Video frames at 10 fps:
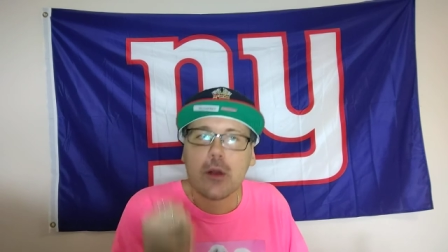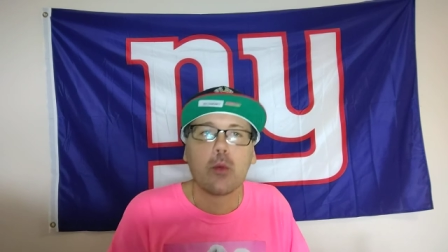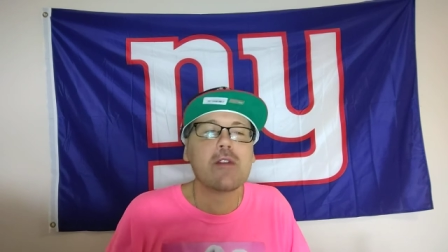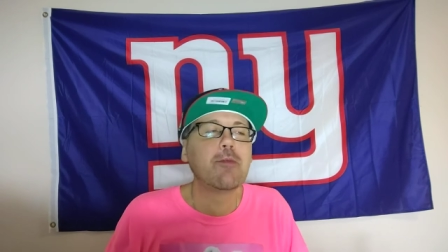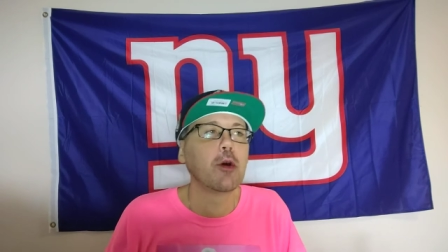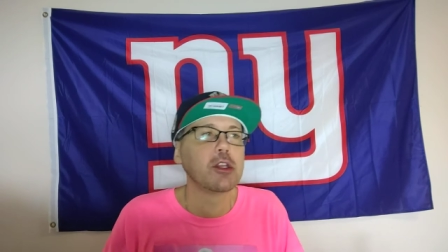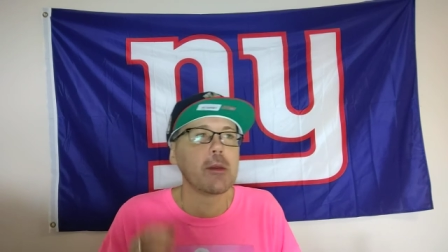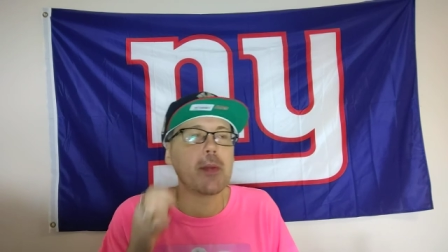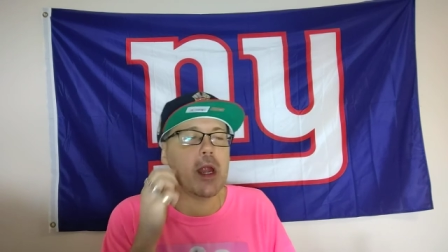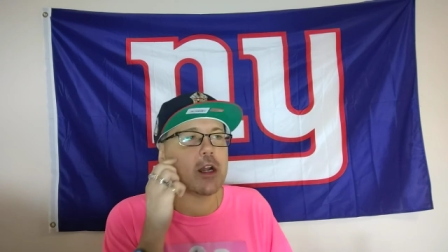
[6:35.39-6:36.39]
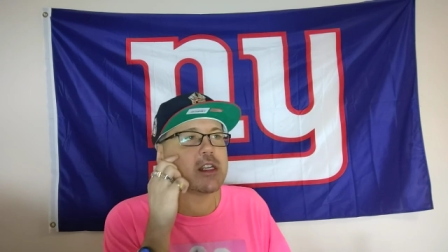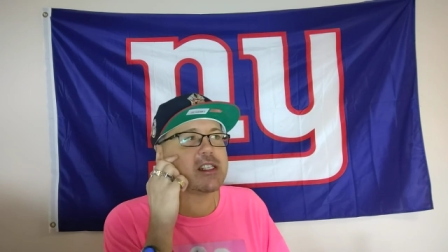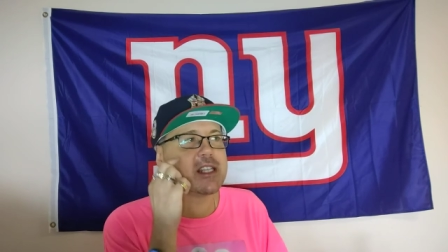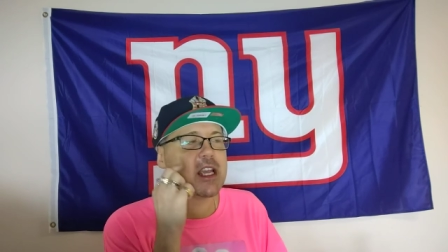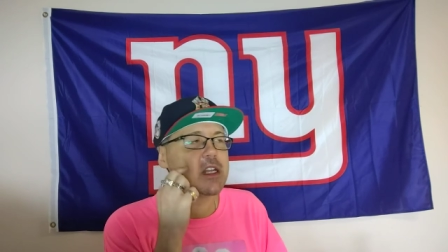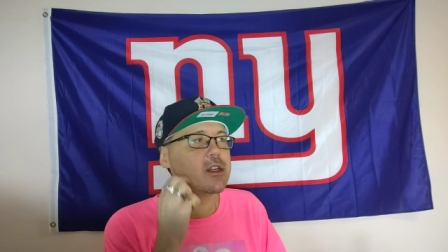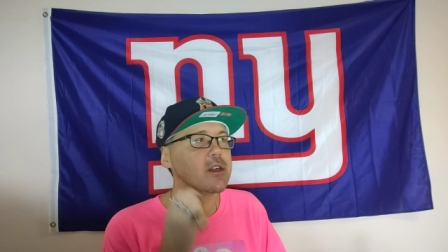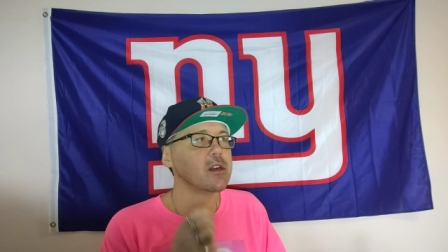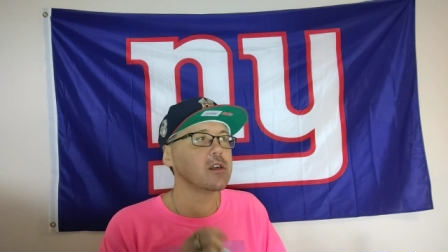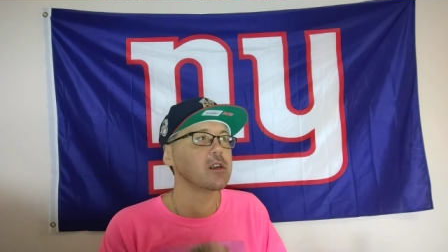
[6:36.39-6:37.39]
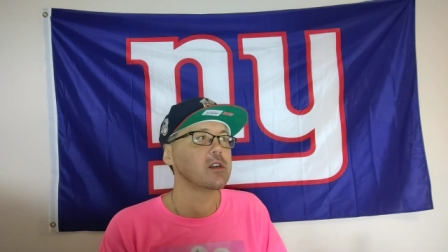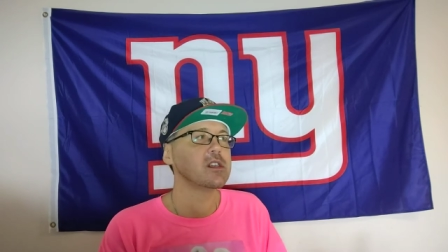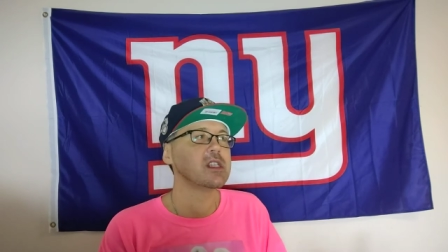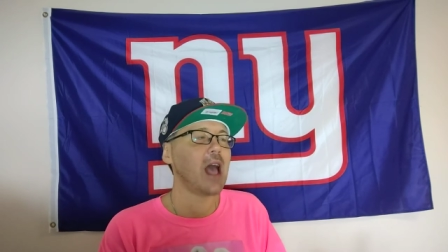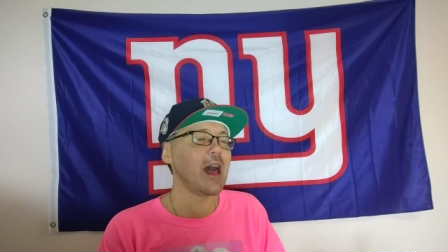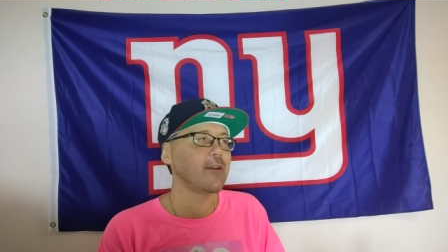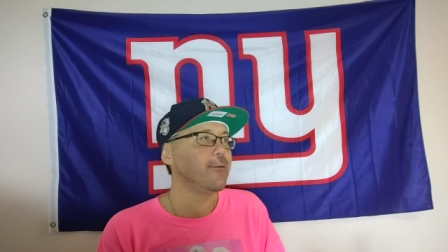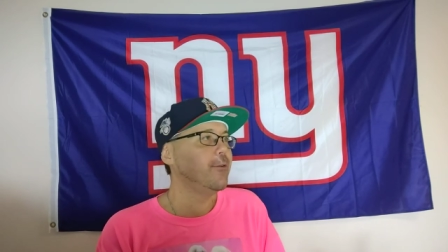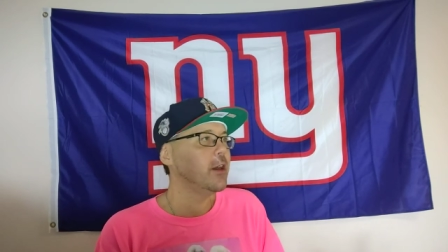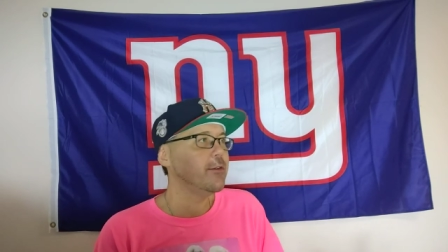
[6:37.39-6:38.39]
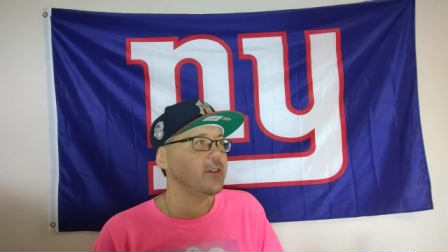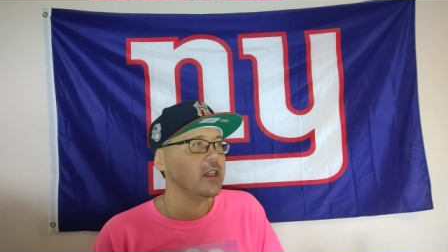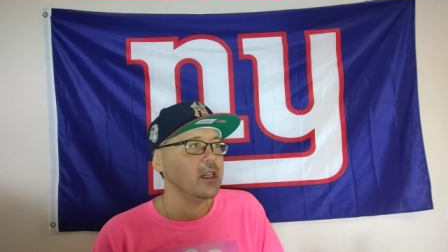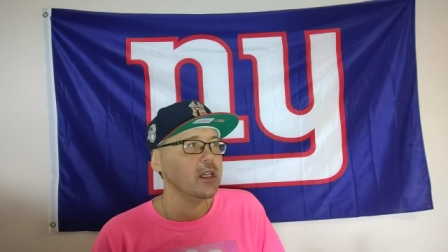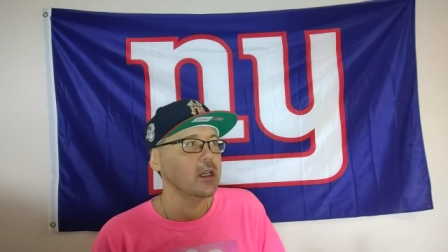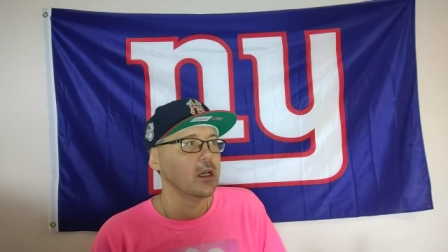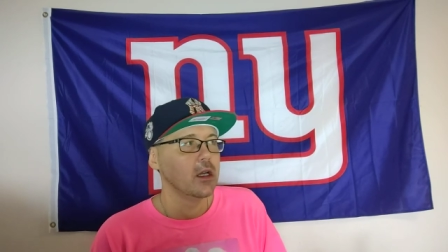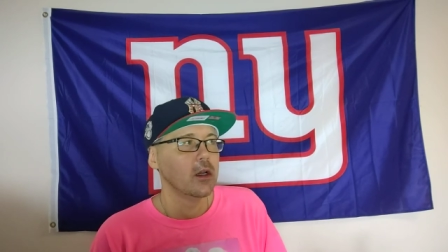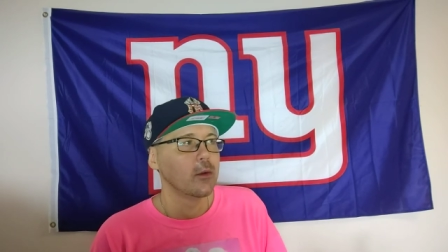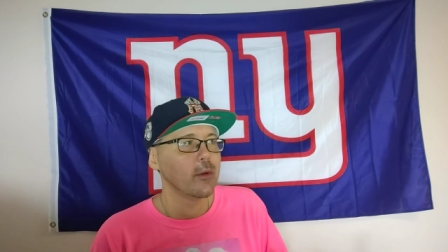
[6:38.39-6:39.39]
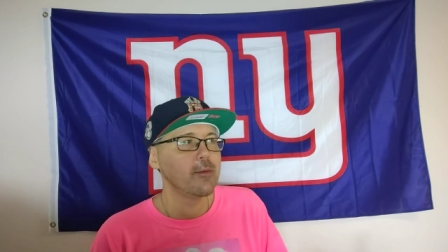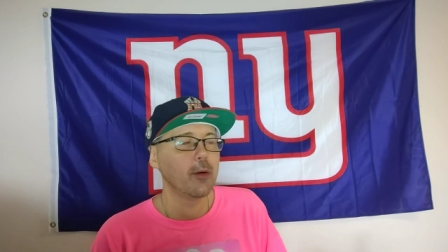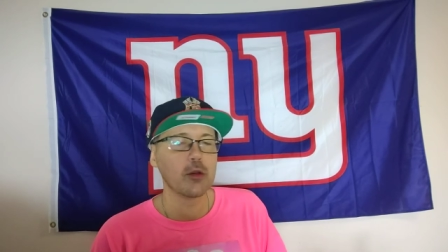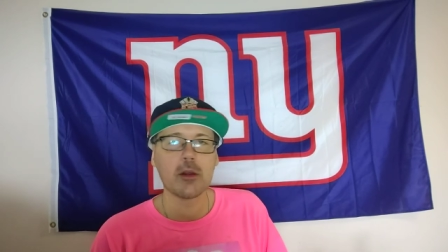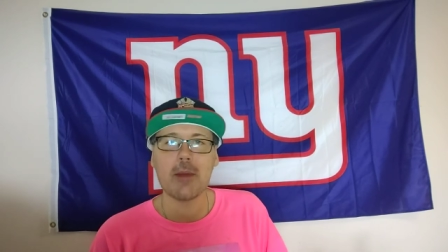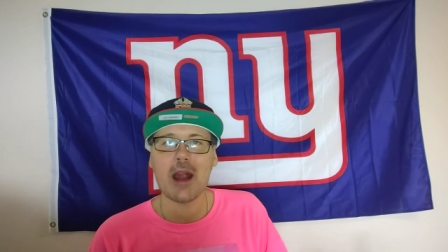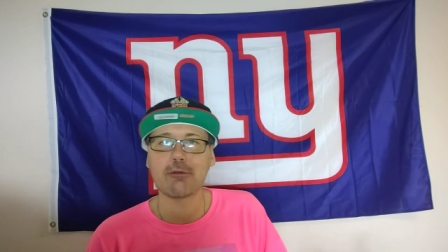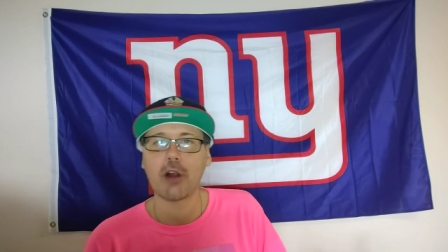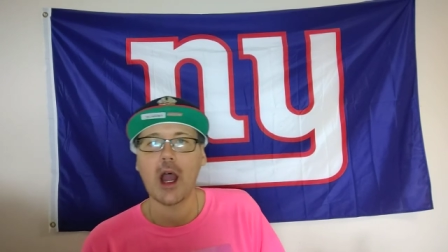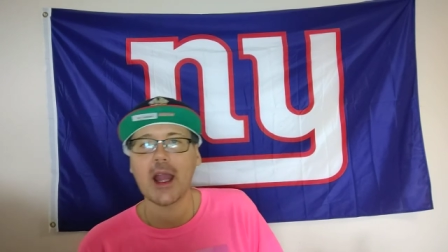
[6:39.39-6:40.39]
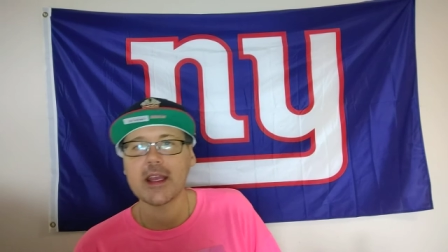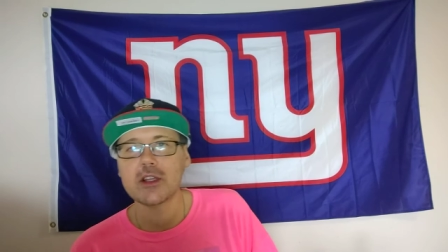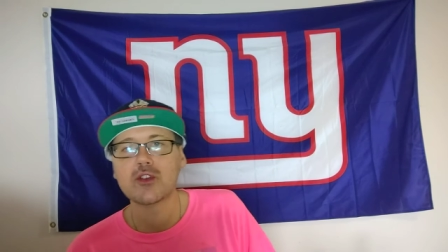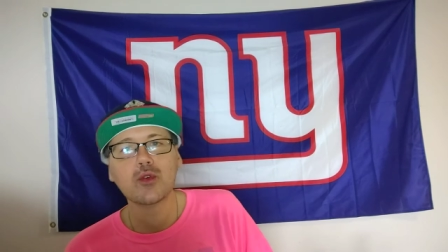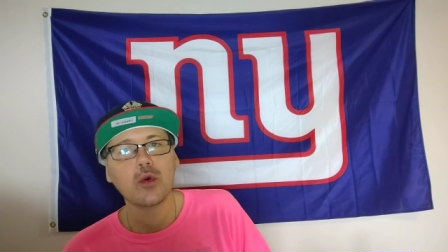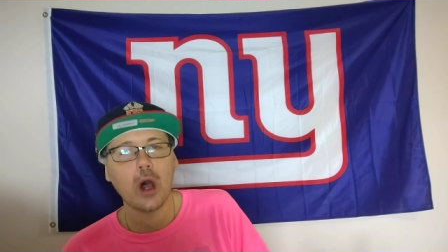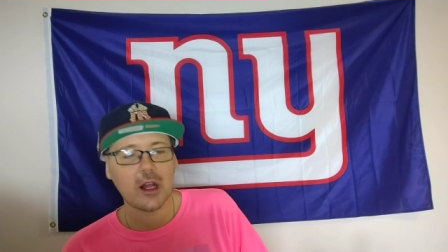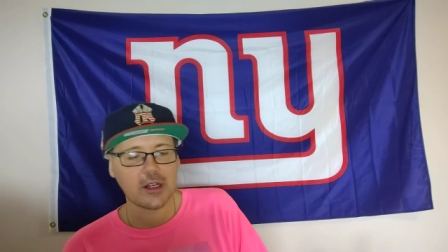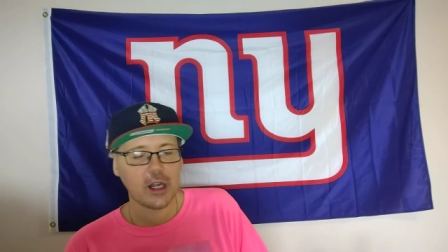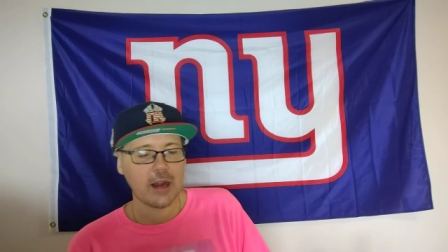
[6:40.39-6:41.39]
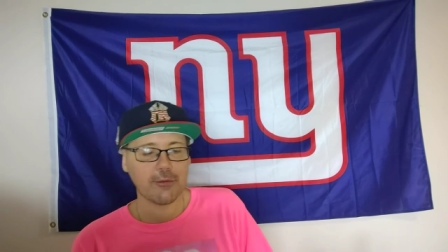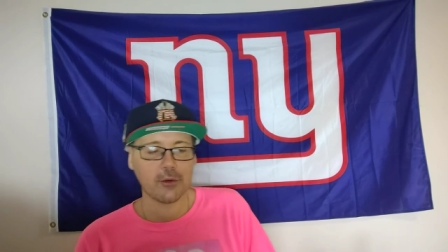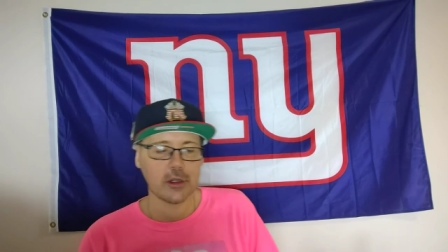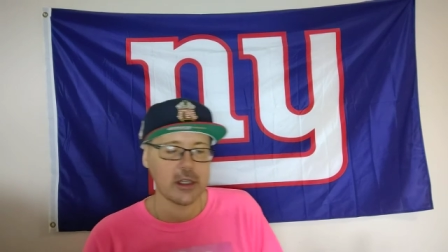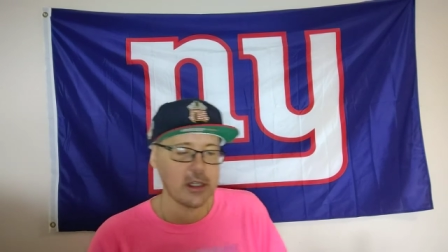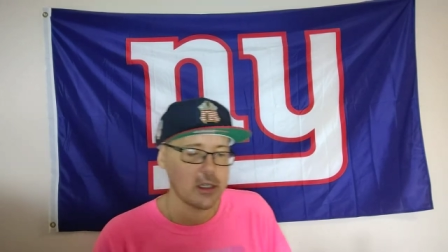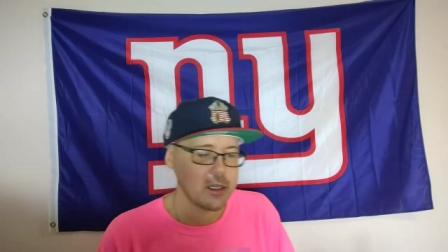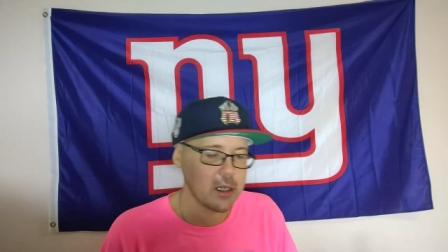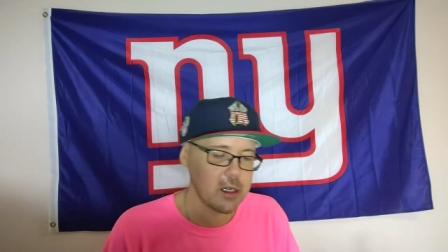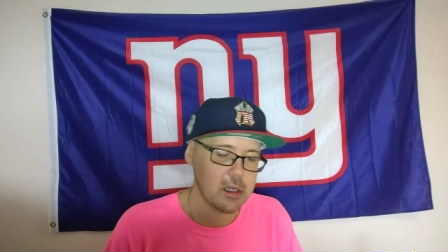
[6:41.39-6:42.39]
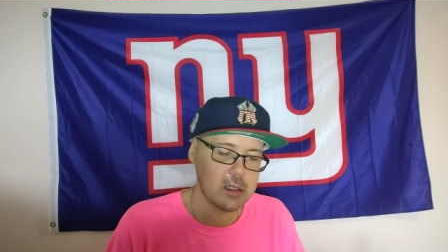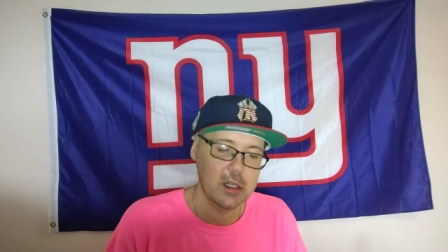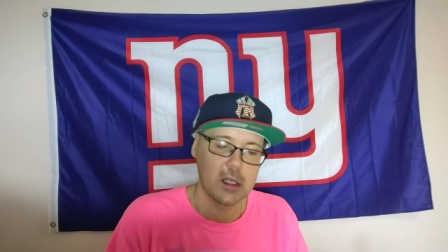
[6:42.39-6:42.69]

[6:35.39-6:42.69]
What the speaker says: We pulled a Barry Sanders out of 50. We pulled a Matt Ryan dual autograph rookie card.